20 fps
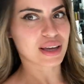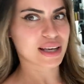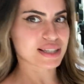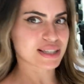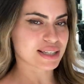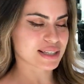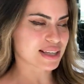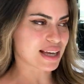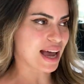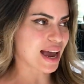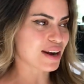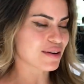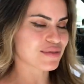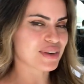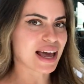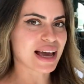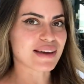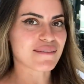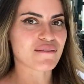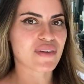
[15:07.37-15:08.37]
It's just kind of
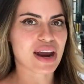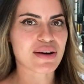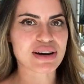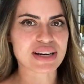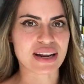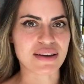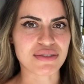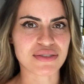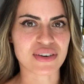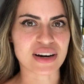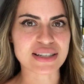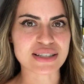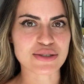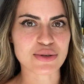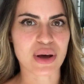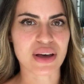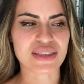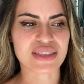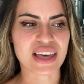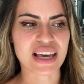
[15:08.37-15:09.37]
like very different. So
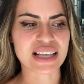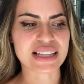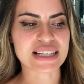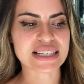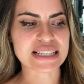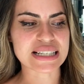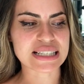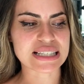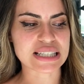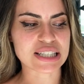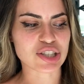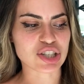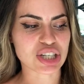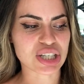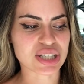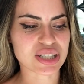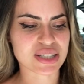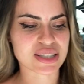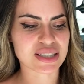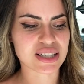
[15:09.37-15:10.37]
I think this is
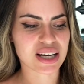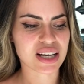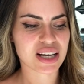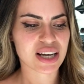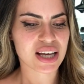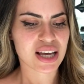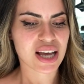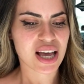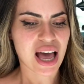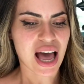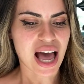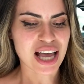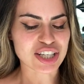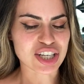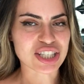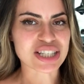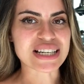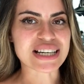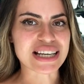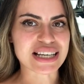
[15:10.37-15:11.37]
just, I
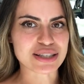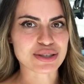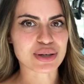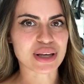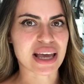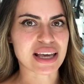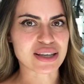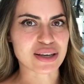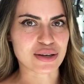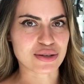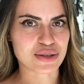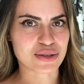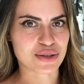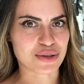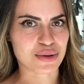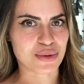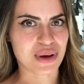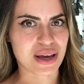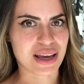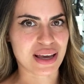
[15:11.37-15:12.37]
just need to get used
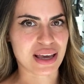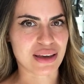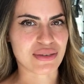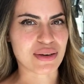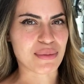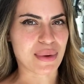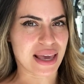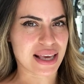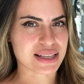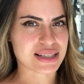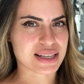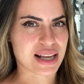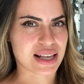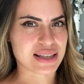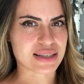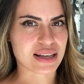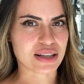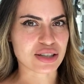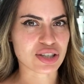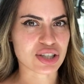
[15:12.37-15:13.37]
to it, if it makes
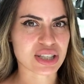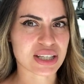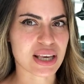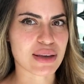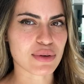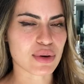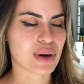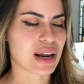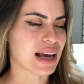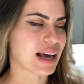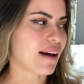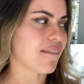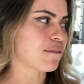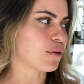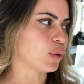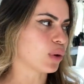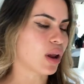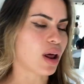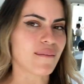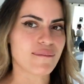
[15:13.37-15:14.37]
sense. I'll just give you like a
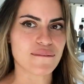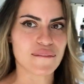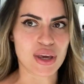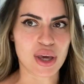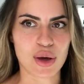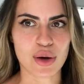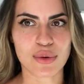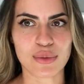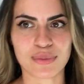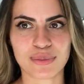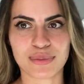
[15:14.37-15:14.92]
full on view.